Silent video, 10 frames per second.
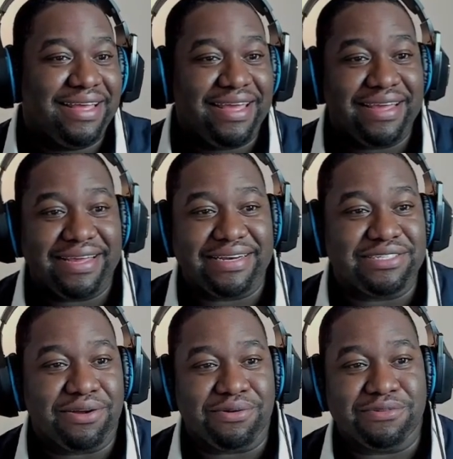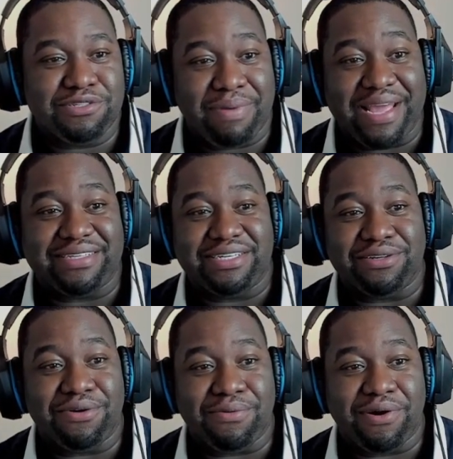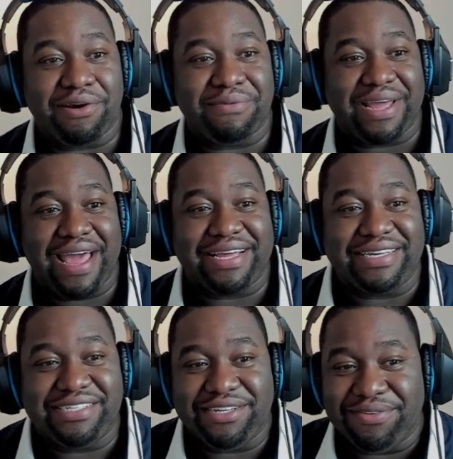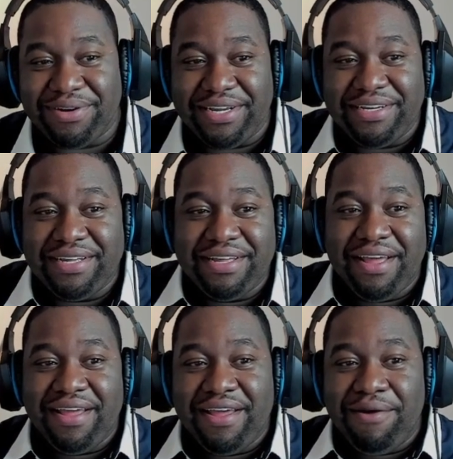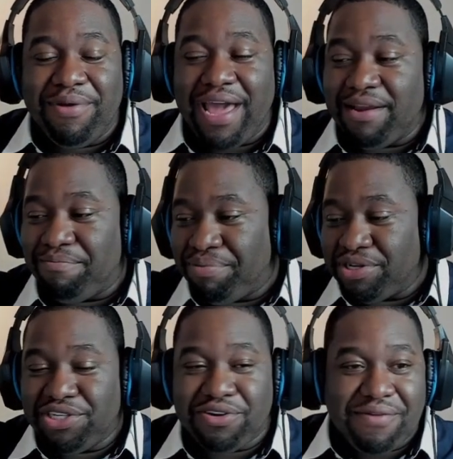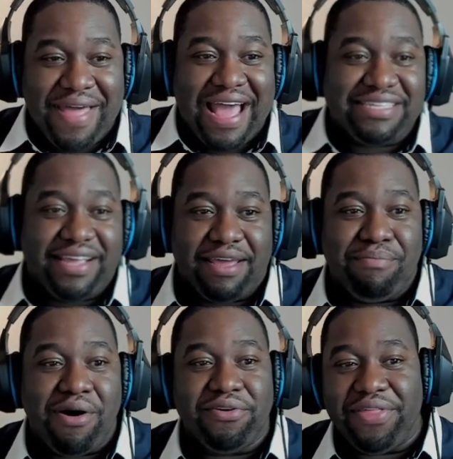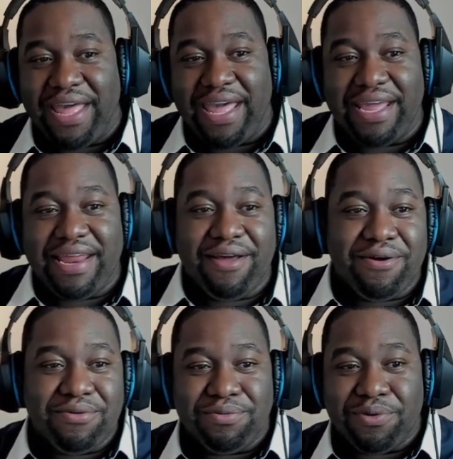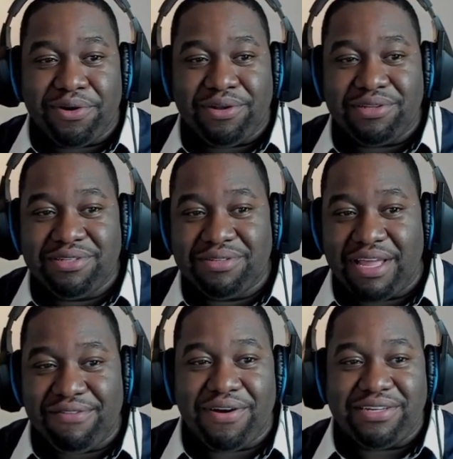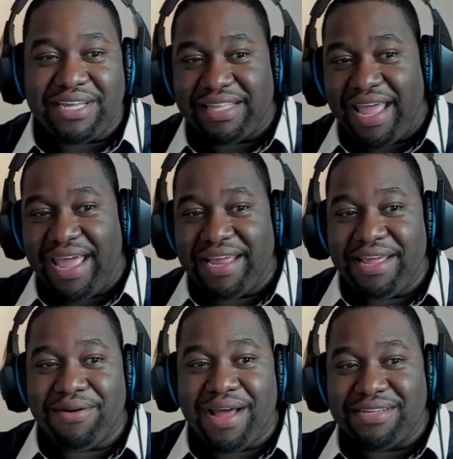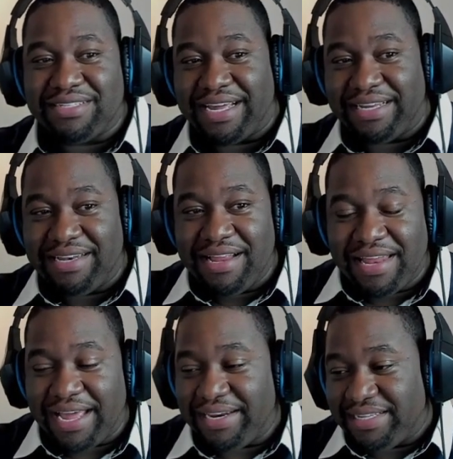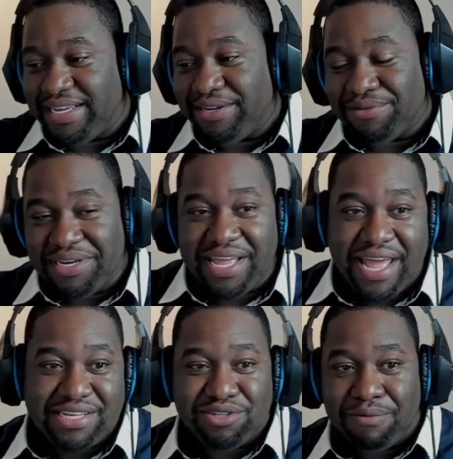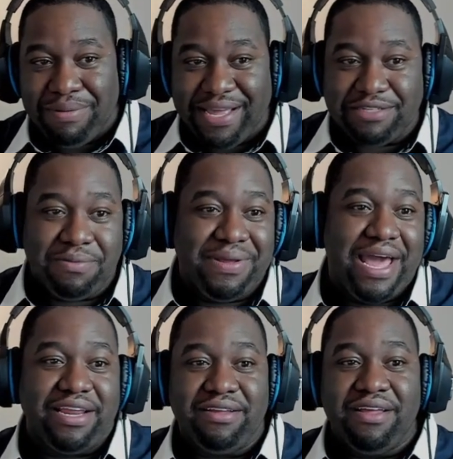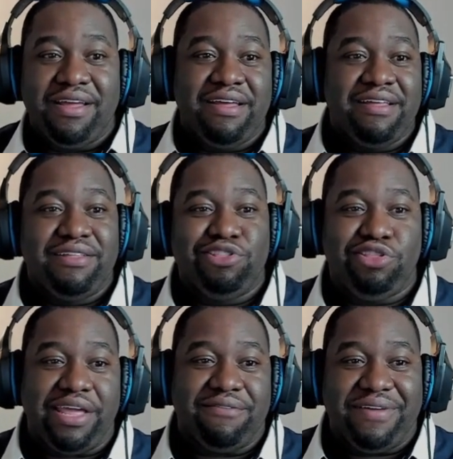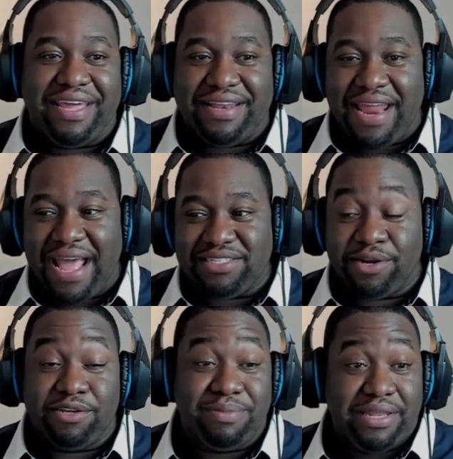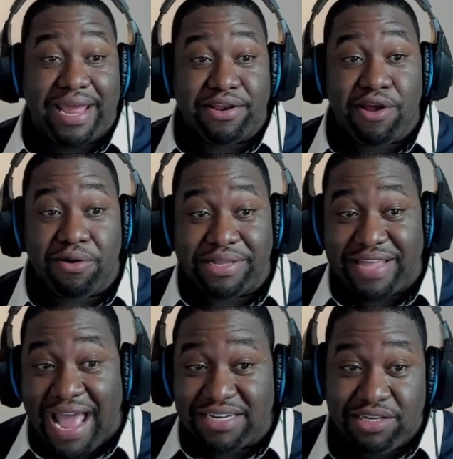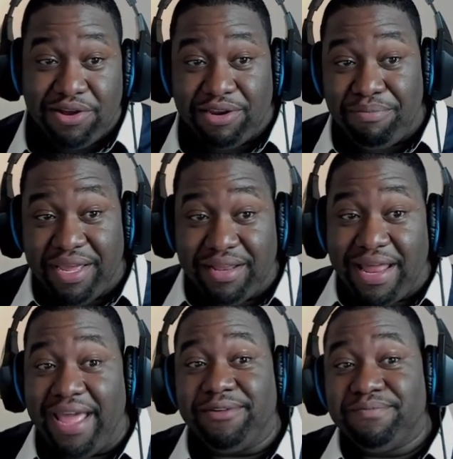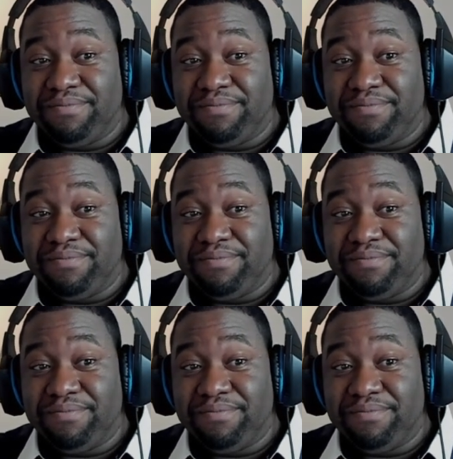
eh, in its own space in its own world we kind of consider it we kind of push it off as like part of the handheld world, as far as like the handheld consoles, like a like a Nintendo DS or a PSP. We kind of think of it in that term, but like no, it's actually going to be like